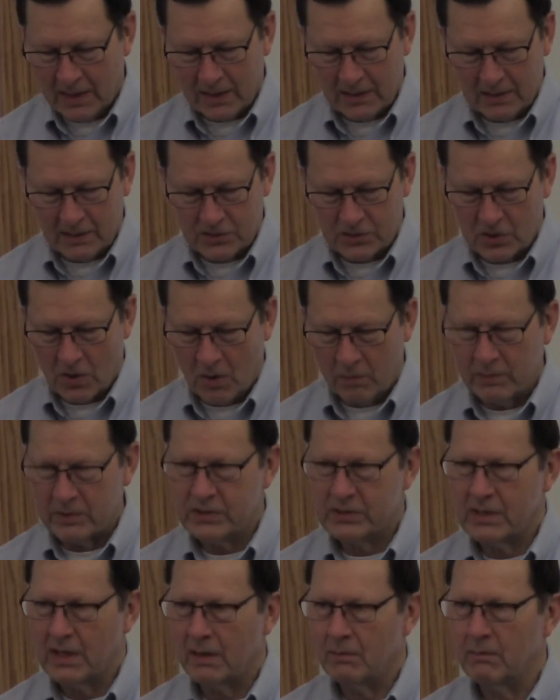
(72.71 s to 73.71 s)
The
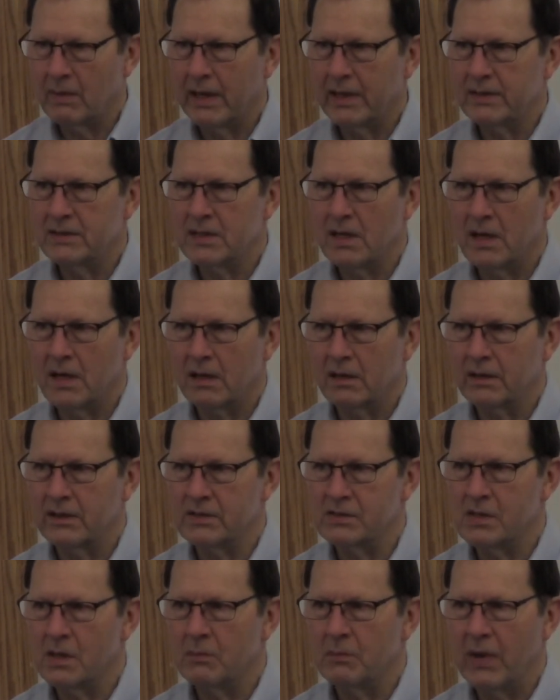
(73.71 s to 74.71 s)
psalmist said, My tongue
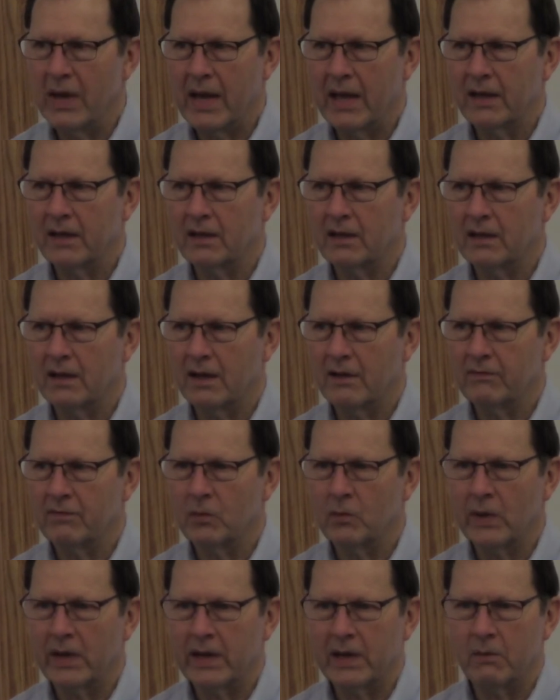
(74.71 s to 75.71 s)
is the pen of a
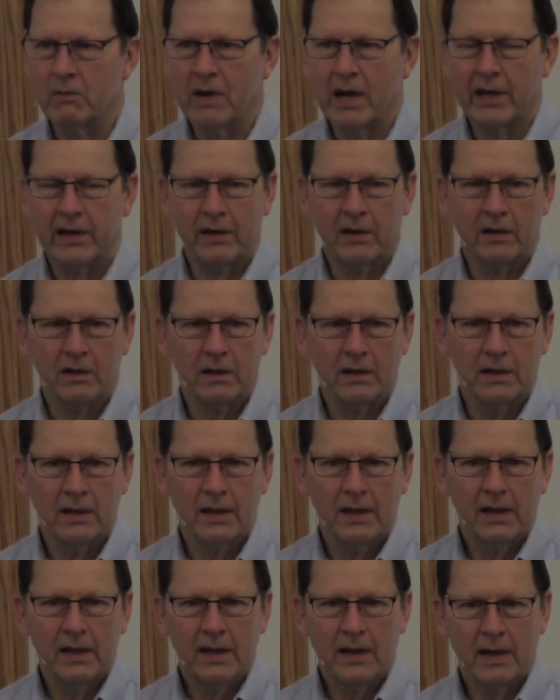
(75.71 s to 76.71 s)
ready writer.
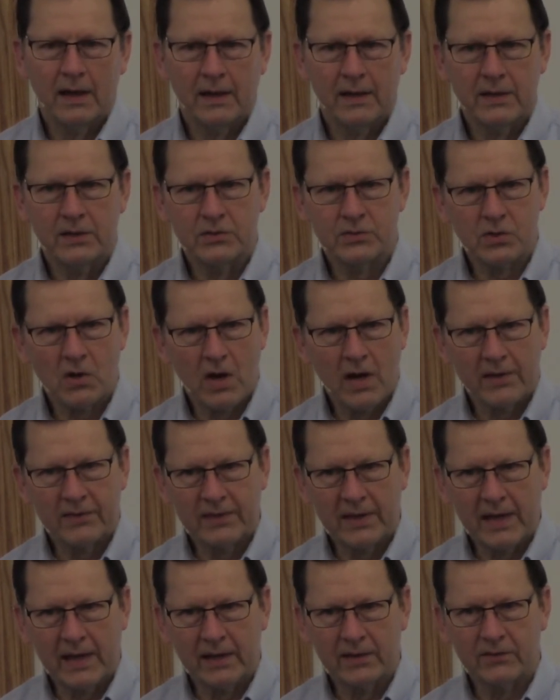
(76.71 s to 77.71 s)
Uh, he saw
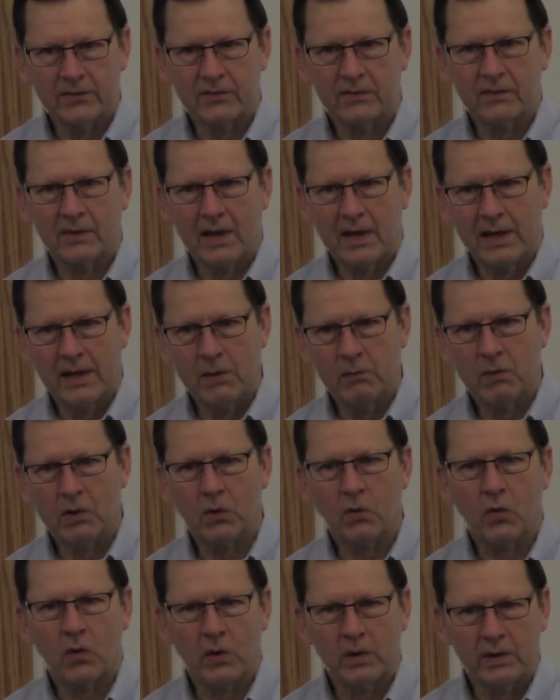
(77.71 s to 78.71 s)
things and he
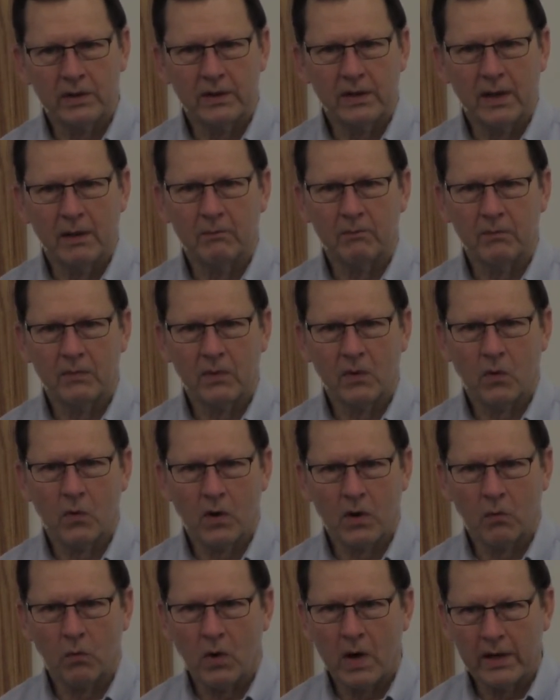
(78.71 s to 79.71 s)
recorded them
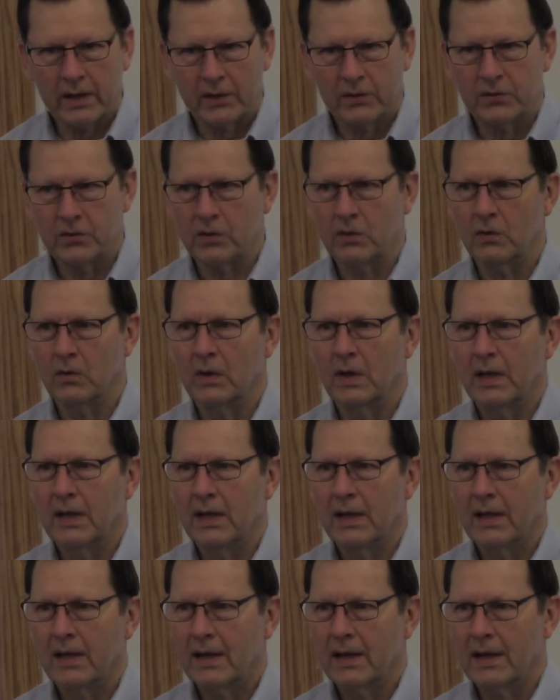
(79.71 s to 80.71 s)
or wanted to.
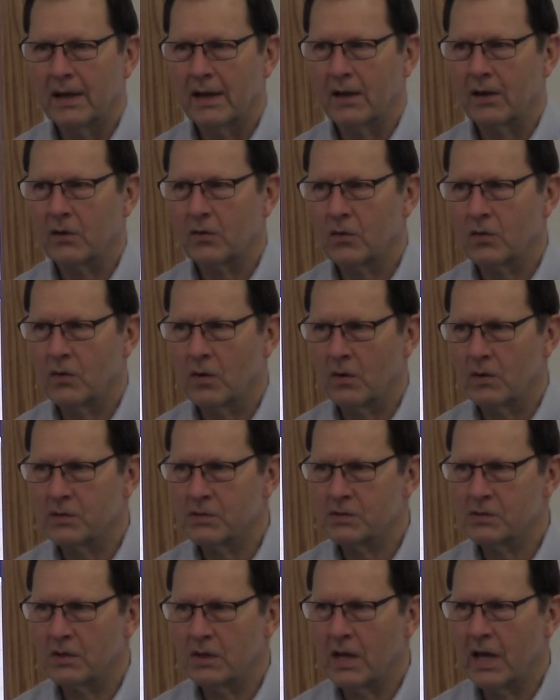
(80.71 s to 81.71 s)
Uh, of course,
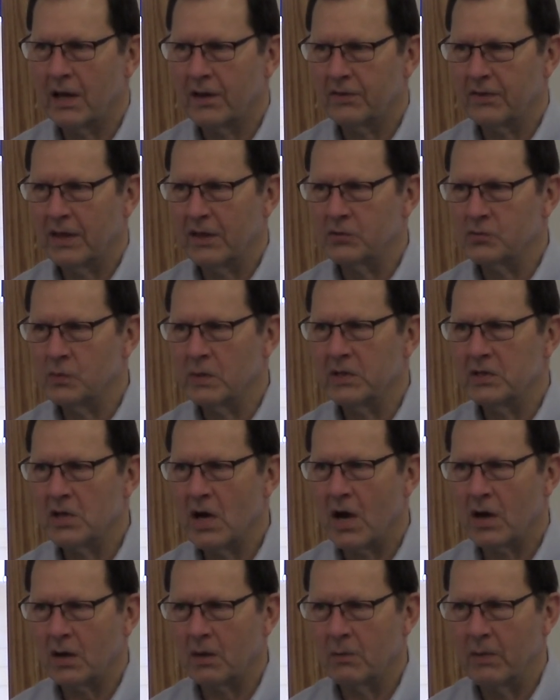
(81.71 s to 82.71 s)
a lot of things we
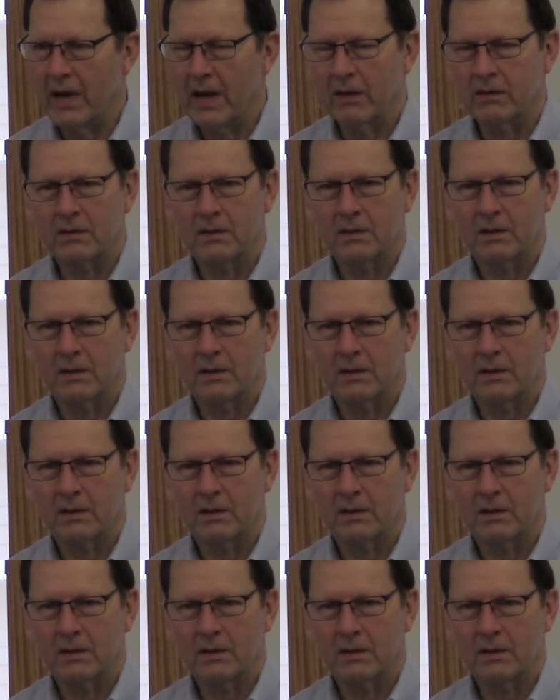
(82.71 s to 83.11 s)
talk about,